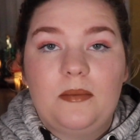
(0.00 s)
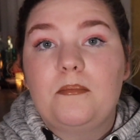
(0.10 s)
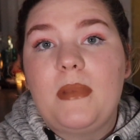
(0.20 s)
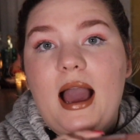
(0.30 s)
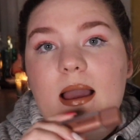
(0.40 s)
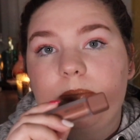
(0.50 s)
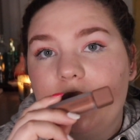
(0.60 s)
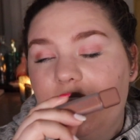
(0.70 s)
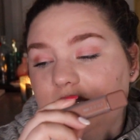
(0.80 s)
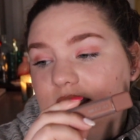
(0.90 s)
Matte
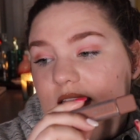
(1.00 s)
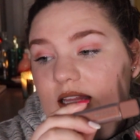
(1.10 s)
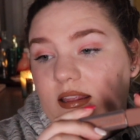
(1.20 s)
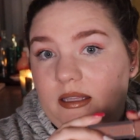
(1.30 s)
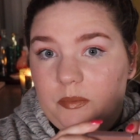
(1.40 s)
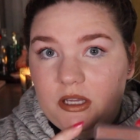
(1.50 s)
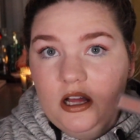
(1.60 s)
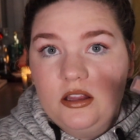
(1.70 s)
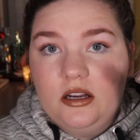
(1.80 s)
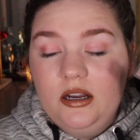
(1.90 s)
Paint It lip
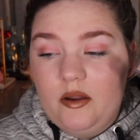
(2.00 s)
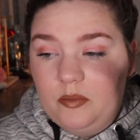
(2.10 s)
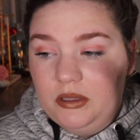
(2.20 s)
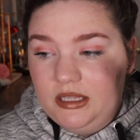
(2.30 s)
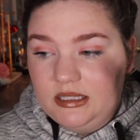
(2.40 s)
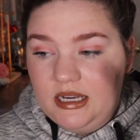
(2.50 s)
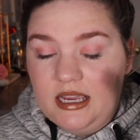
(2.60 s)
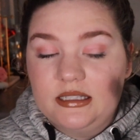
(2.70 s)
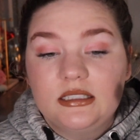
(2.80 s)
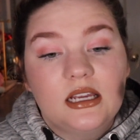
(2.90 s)
color. I would put this
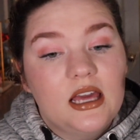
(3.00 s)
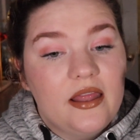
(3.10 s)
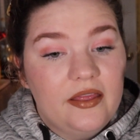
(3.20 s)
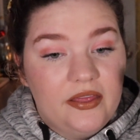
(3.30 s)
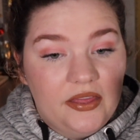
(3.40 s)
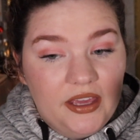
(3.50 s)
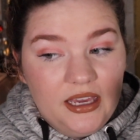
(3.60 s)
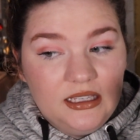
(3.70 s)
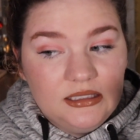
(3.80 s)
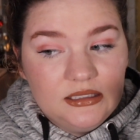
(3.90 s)
next.
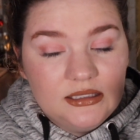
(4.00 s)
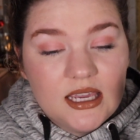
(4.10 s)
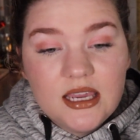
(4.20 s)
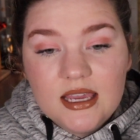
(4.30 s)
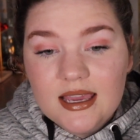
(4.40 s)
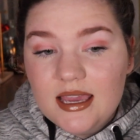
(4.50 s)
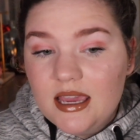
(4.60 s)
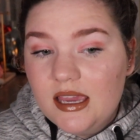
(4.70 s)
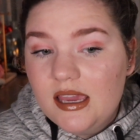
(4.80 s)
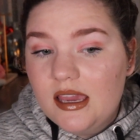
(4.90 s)
This
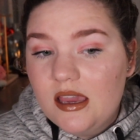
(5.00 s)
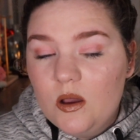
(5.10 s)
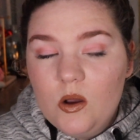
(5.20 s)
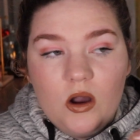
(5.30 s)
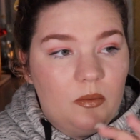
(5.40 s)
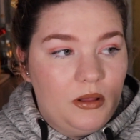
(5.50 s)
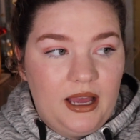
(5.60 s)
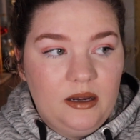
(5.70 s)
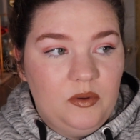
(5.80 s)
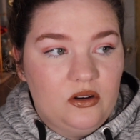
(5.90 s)

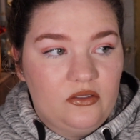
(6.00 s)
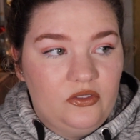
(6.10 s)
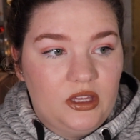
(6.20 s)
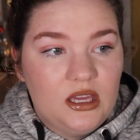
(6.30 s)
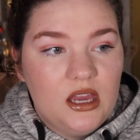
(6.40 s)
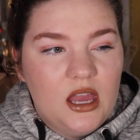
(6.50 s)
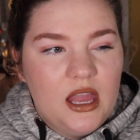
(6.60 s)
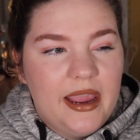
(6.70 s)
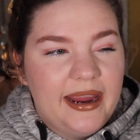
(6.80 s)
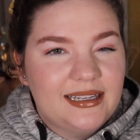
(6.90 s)
applied beautifully.
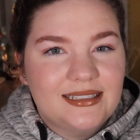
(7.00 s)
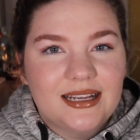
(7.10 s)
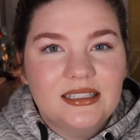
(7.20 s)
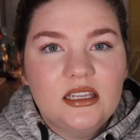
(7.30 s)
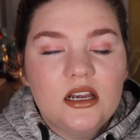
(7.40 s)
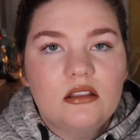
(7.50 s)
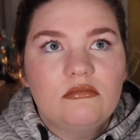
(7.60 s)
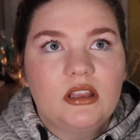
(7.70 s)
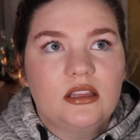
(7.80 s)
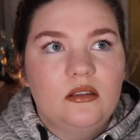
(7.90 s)
It doesn't,
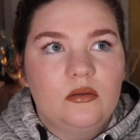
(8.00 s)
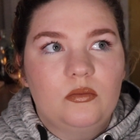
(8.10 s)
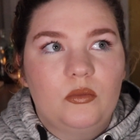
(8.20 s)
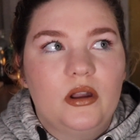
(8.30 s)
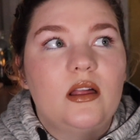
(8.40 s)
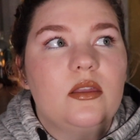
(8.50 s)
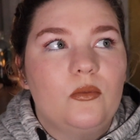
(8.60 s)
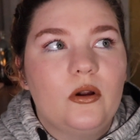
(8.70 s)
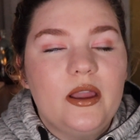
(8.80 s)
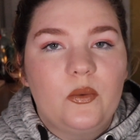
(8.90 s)
like, the
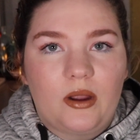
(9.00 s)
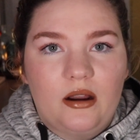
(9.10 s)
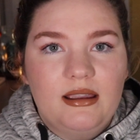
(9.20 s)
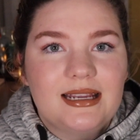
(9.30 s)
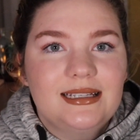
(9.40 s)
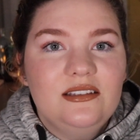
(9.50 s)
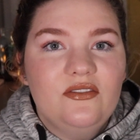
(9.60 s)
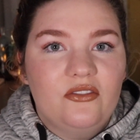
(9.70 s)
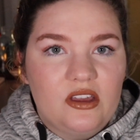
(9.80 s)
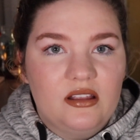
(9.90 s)
more I wear it, it doesn't
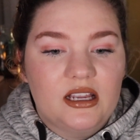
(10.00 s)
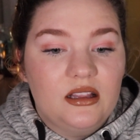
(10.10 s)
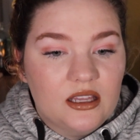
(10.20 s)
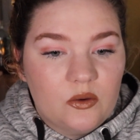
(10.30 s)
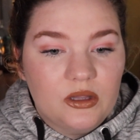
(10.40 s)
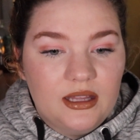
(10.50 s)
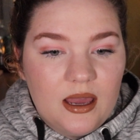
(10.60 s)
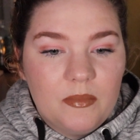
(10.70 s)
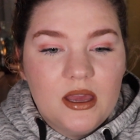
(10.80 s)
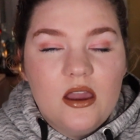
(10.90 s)
feel like a liquid
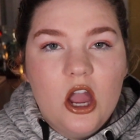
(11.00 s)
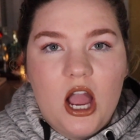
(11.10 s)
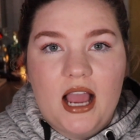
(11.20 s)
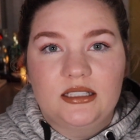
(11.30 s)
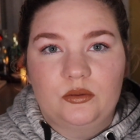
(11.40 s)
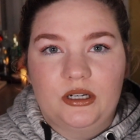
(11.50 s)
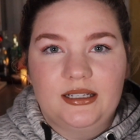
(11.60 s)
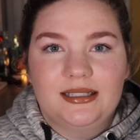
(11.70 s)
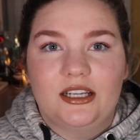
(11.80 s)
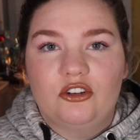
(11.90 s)
lip as where
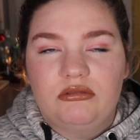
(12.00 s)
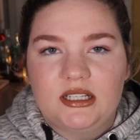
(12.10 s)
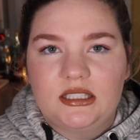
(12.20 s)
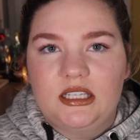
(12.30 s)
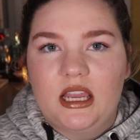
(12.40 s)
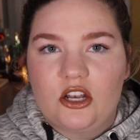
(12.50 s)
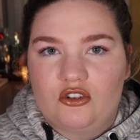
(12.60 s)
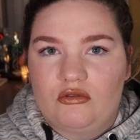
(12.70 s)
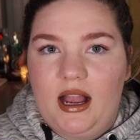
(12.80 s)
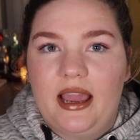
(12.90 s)
it's like crusty and
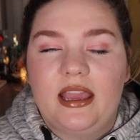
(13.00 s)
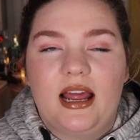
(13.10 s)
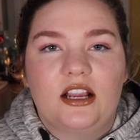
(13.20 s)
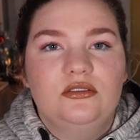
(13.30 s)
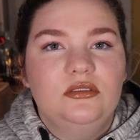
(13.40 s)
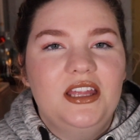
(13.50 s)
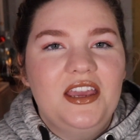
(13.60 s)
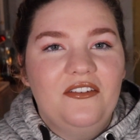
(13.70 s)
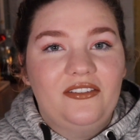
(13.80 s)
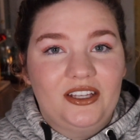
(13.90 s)
dry. It
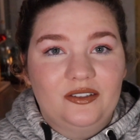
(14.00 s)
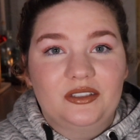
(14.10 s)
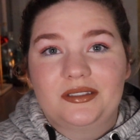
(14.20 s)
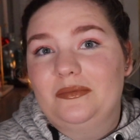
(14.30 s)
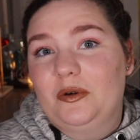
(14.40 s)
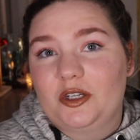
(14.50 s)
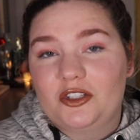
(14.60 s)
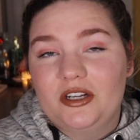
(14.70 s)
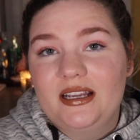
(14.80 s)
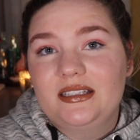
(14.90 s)
actually feels
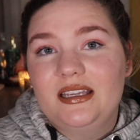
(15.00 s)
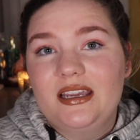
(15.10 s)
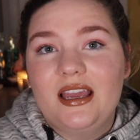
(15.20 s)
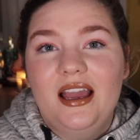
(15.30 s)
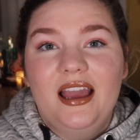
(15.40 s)
moisturizing,